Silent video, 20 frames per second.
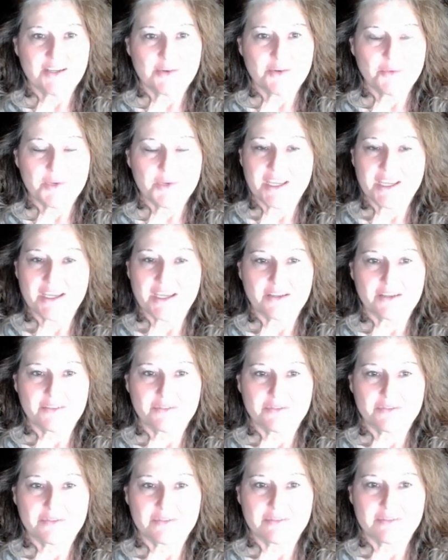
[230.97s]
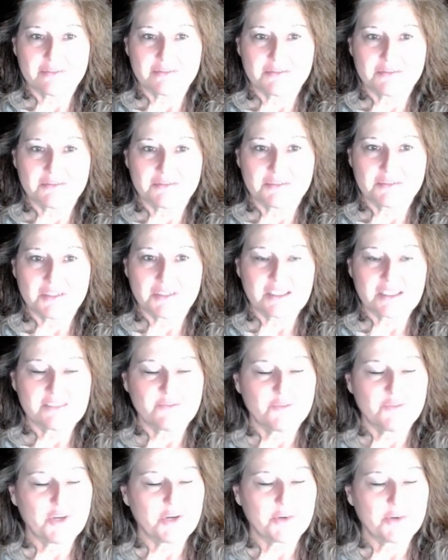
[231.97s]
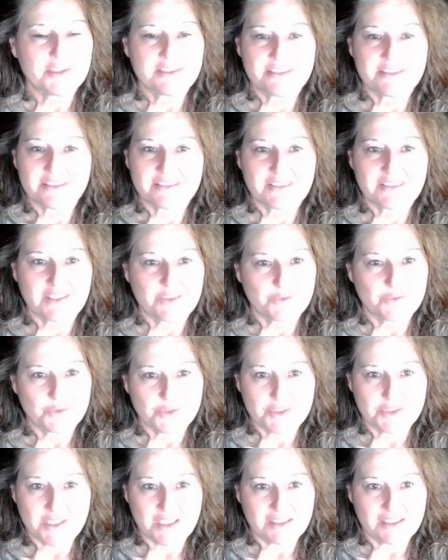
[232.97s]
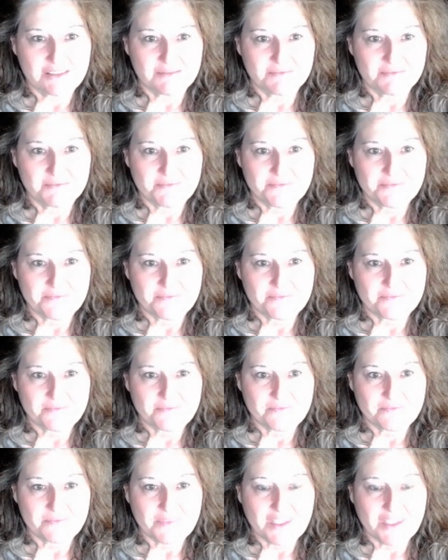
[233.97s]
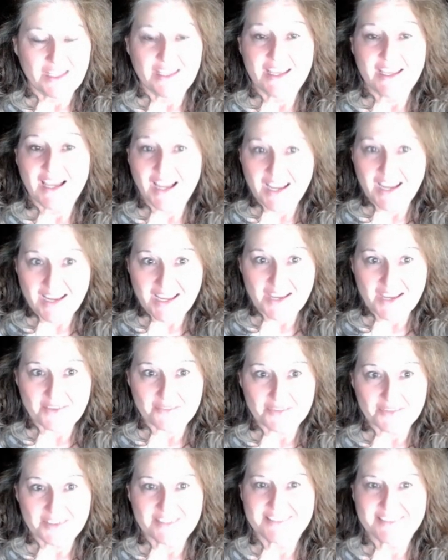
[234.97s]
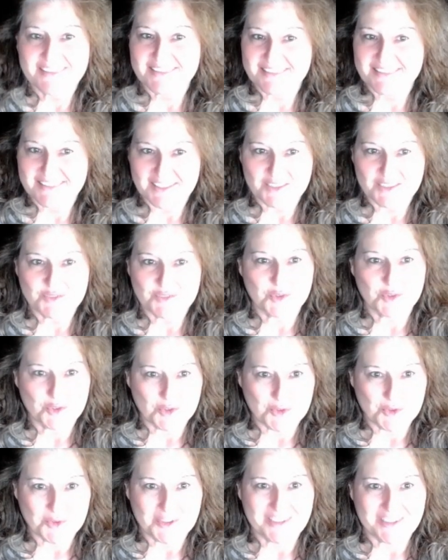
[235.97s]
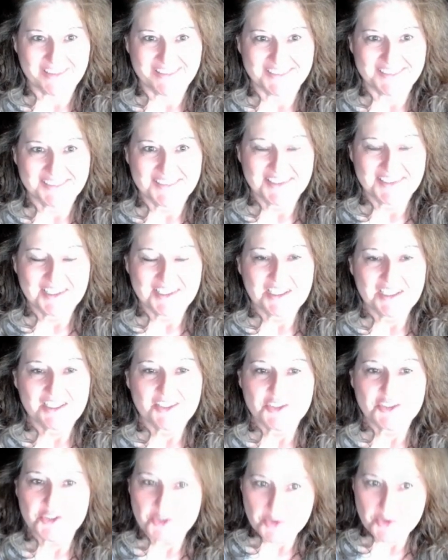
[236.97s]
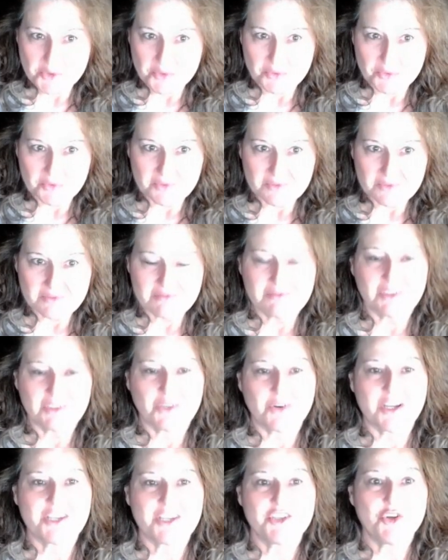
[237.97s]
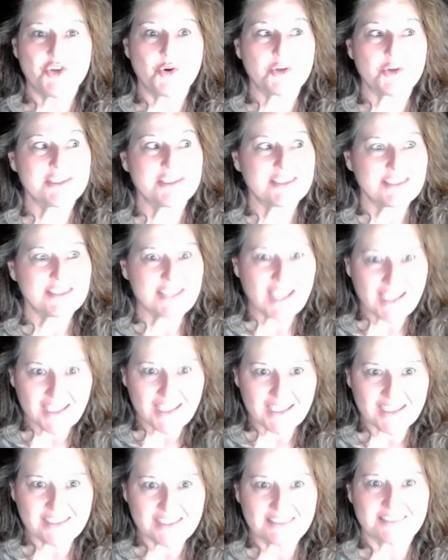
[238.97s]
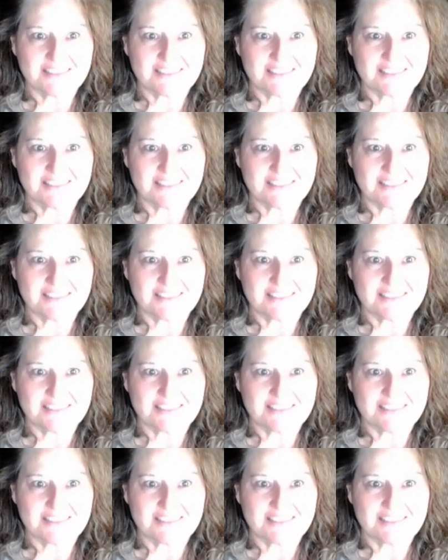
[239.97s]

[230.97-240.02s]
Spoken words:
We have a very successful son. I have a successful career. You are on your second